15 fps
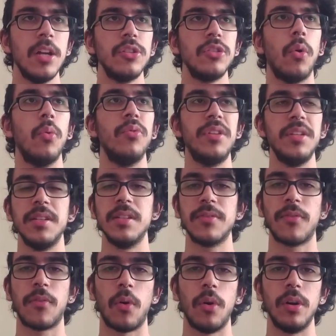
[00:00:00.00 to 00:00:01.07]
So this
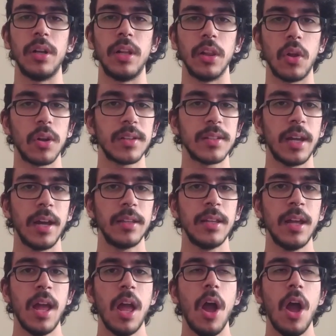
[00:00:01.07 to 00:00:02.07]
is for the lock side.